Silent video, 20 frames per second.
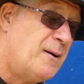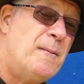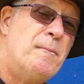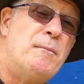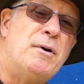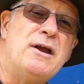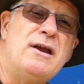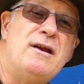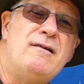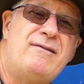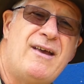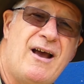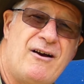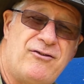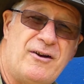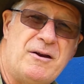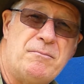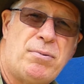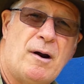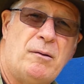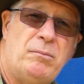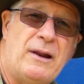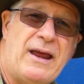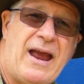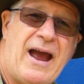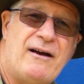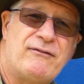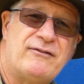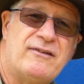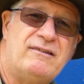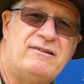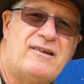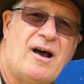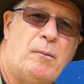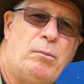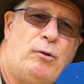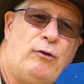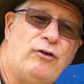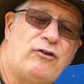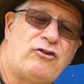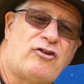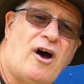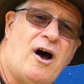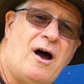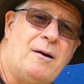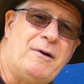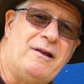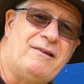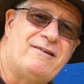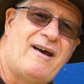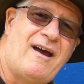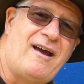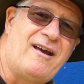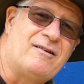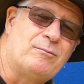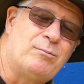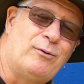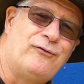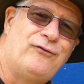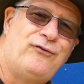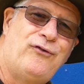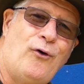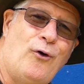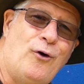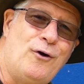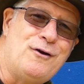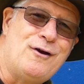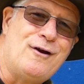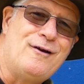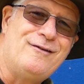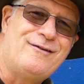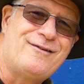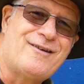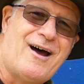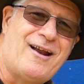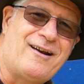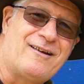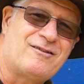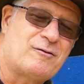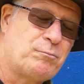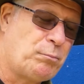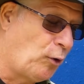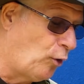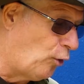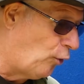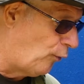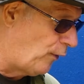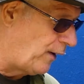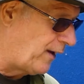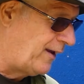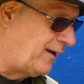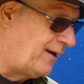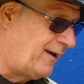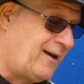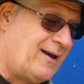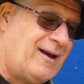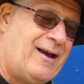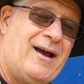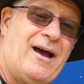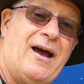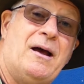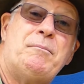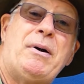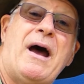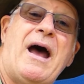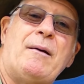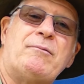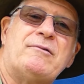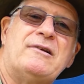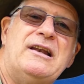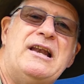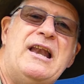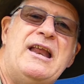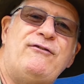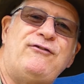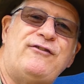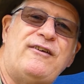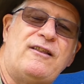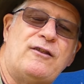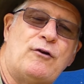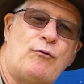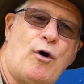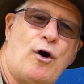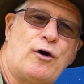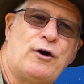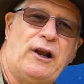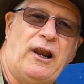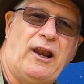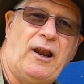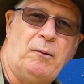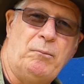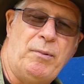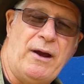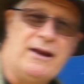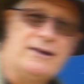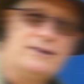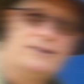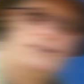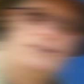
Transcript: But you definitely probably have to double the time it takes before you can start exploring and perhaps lifting the rock a little bit.